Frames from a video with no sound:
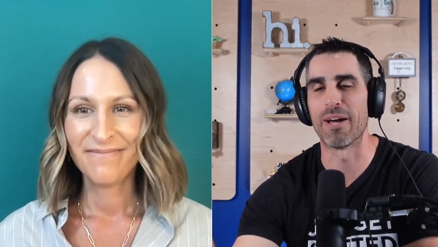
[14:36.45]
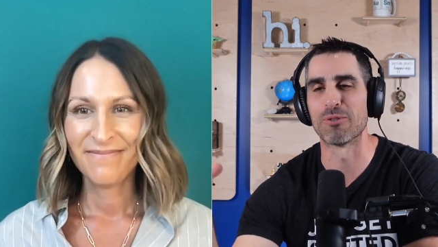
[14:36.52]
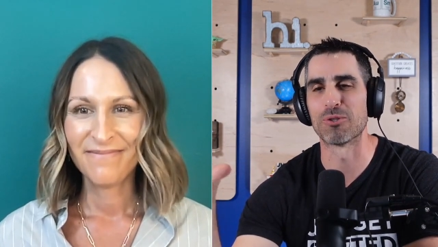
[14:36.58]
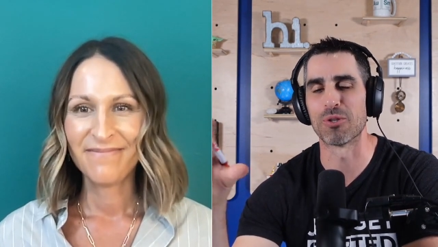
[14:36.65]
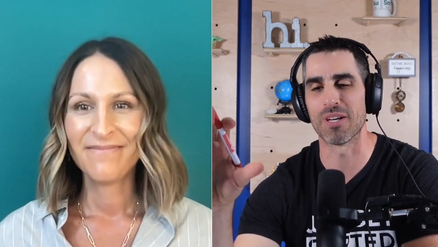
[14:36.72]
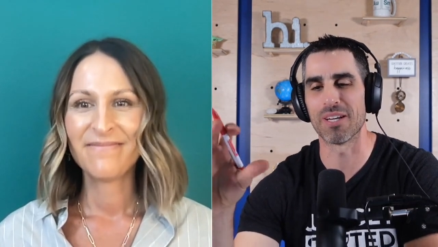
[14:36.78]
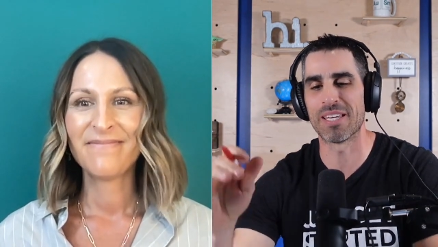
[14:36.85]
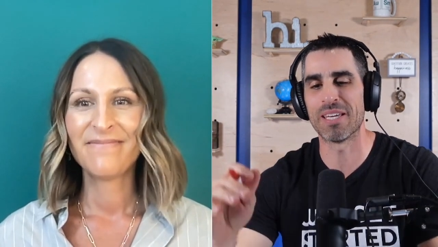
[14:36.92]
Speaker 1: So,
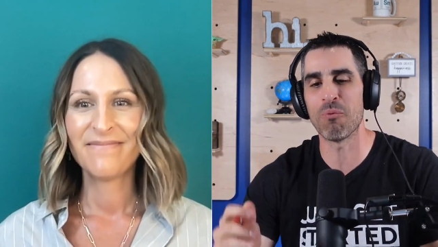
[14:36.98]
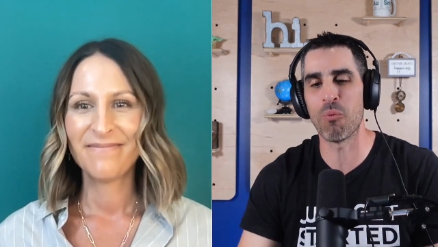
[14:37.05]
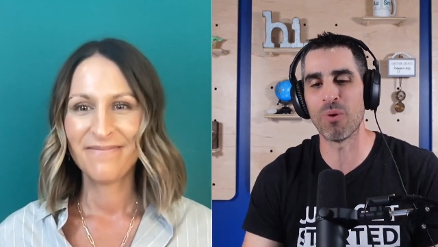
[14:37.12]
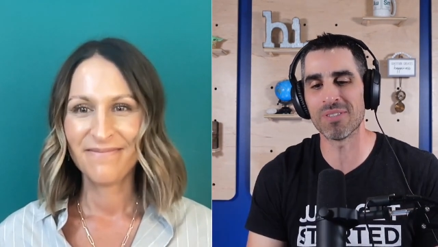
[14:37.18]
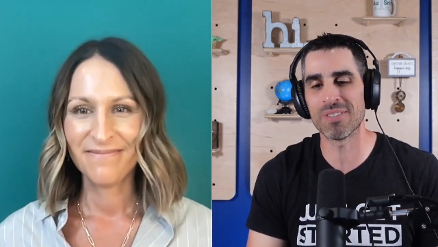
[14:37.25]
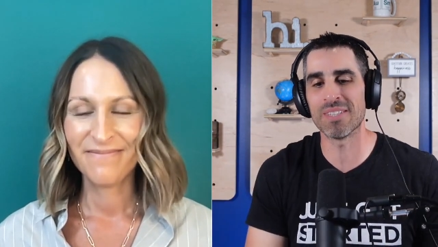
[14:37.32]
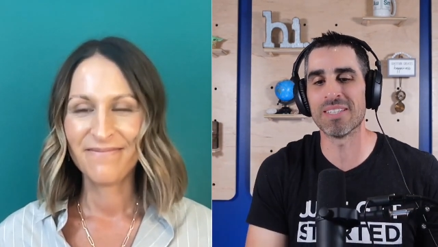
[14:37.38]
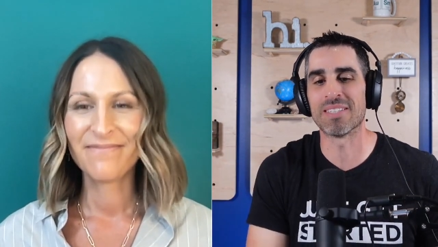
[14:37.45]
get, what's
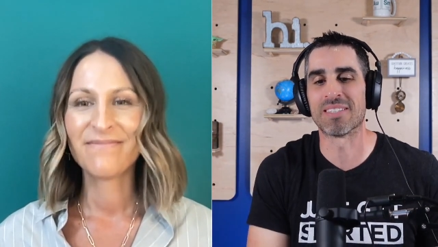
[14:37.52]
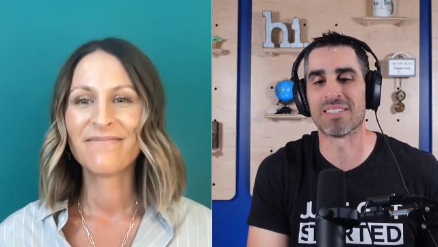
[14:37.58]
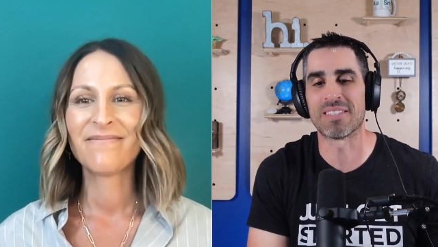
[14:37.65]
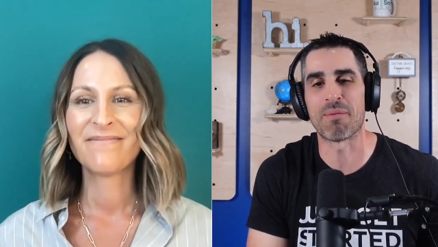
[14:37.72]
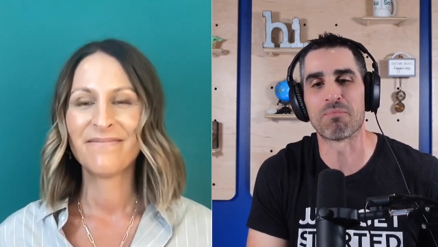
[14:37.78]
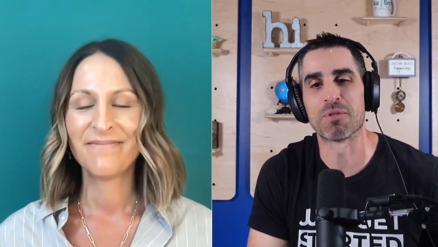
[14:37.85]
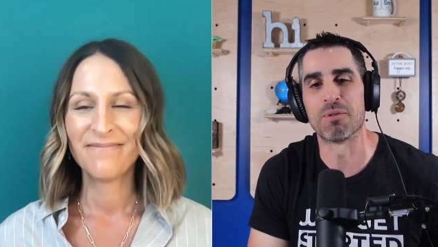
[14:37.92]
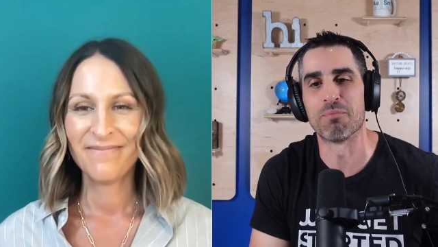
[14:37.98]
the
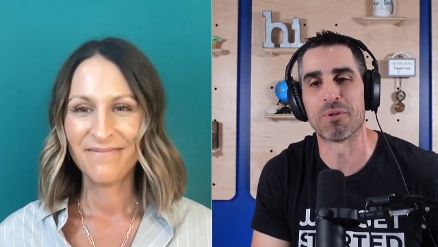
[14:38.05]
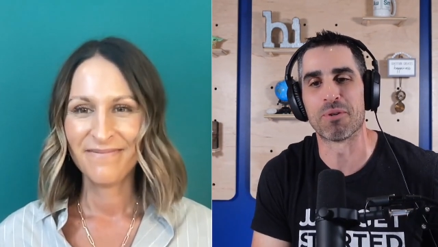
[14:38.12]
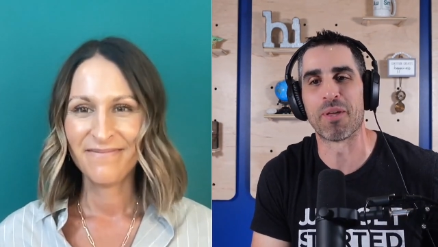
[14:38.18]
inception period?